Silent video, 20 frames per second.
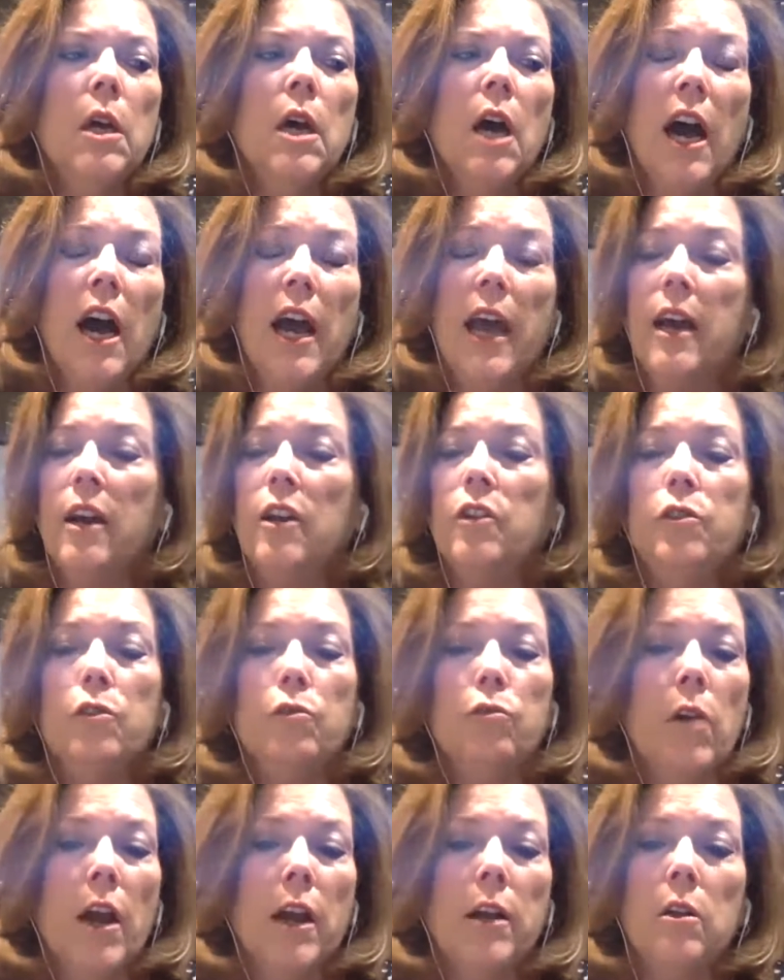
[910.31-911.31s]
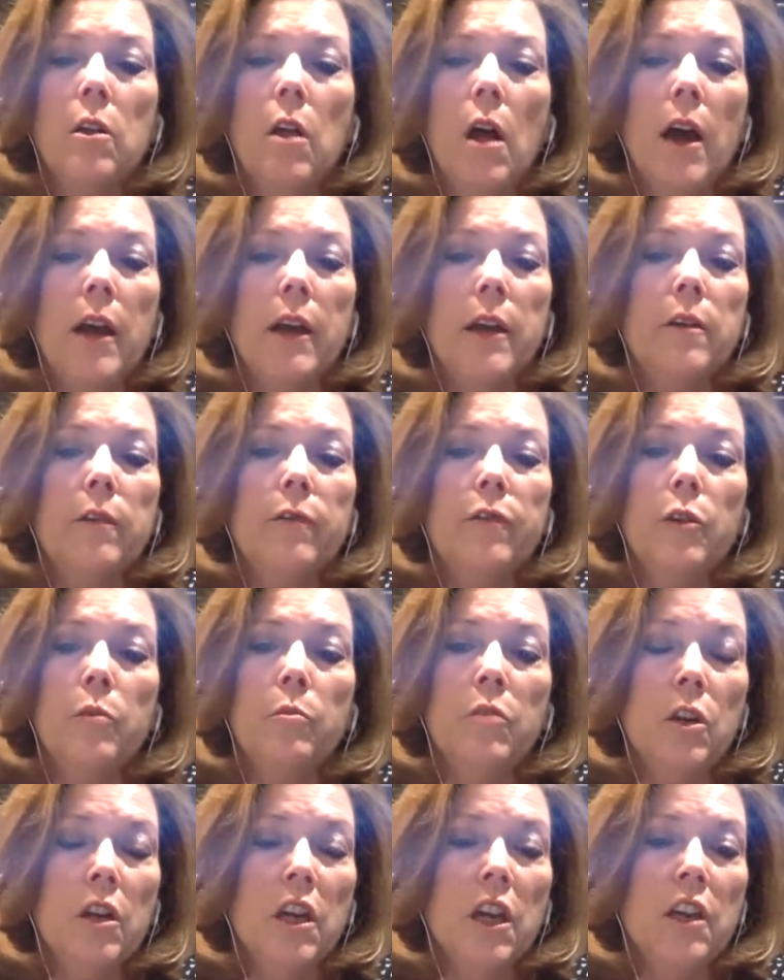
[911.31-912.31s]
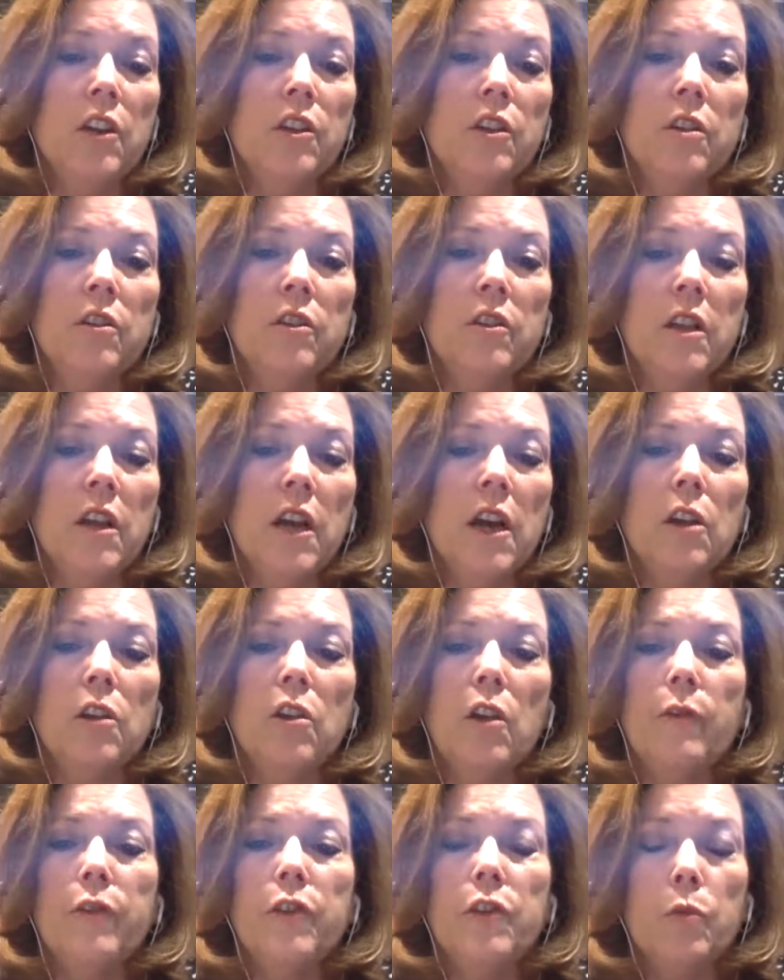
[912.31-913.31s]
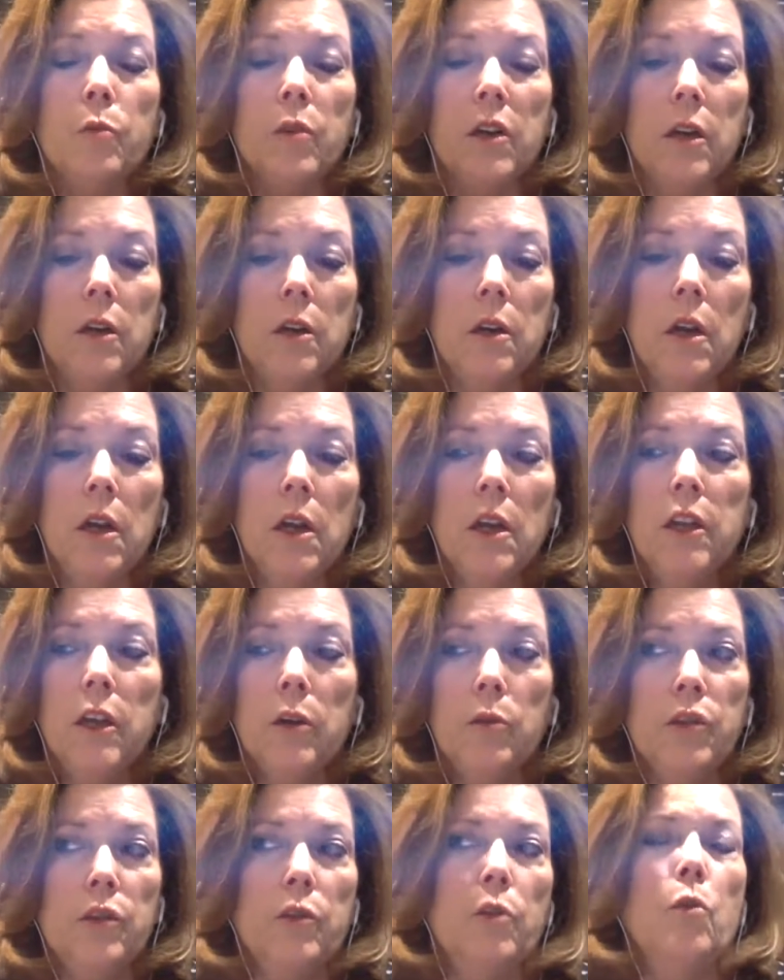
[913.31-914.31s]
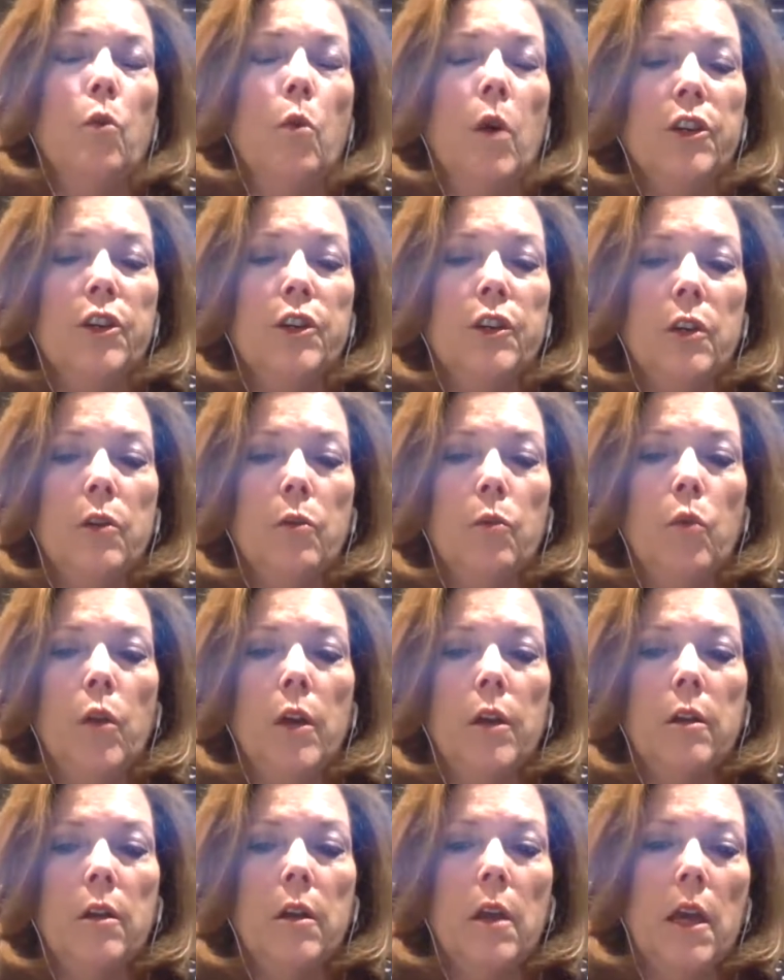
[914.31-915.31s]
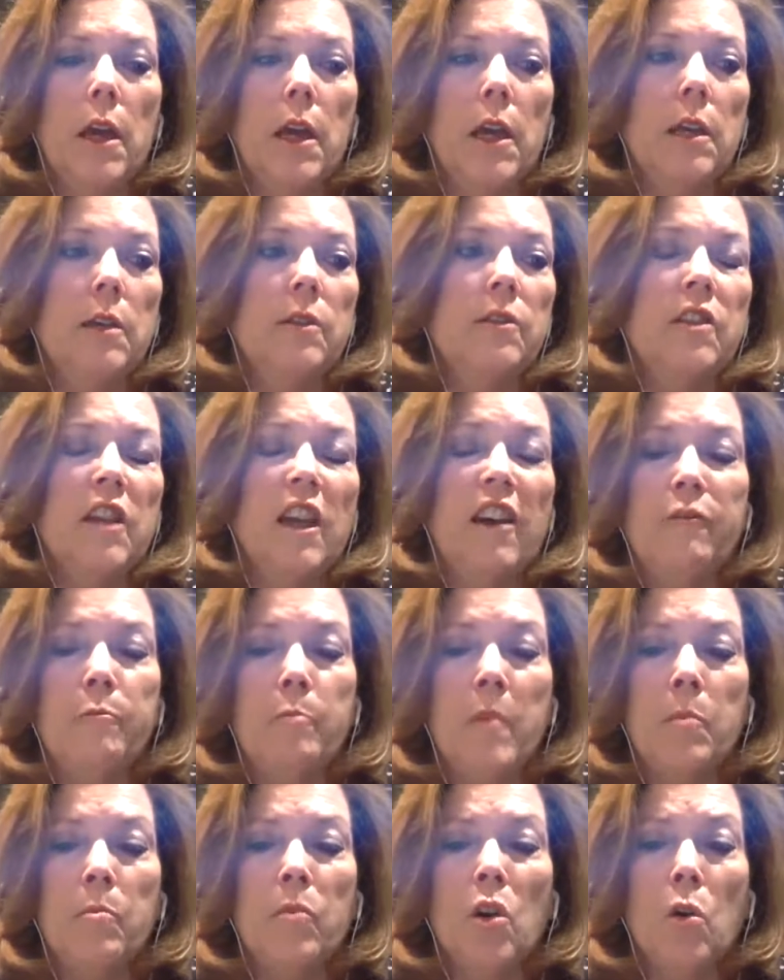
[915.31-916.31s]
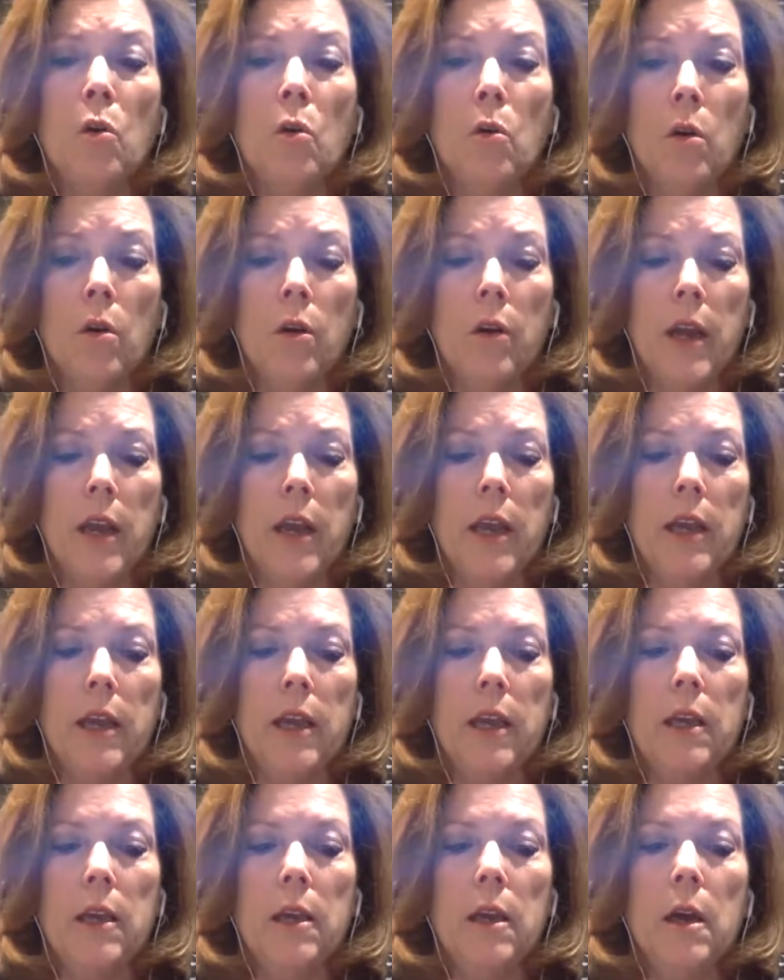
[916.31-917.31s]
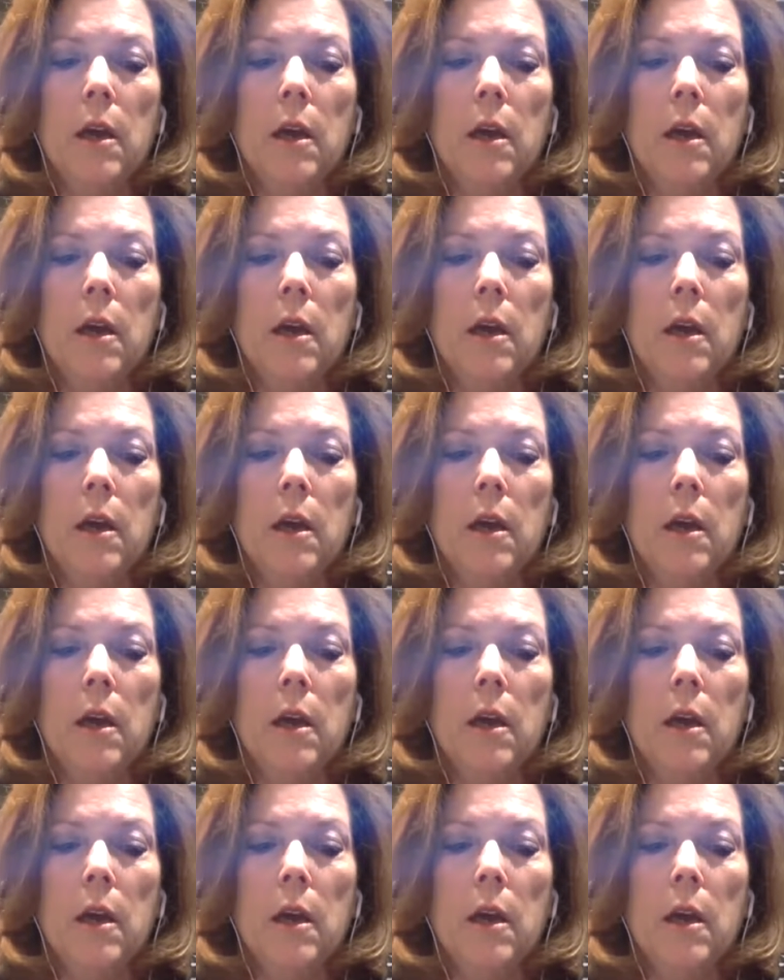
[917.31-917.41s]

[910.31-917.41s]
I had a direct line of communication to the health office when there was a question with a staff member or a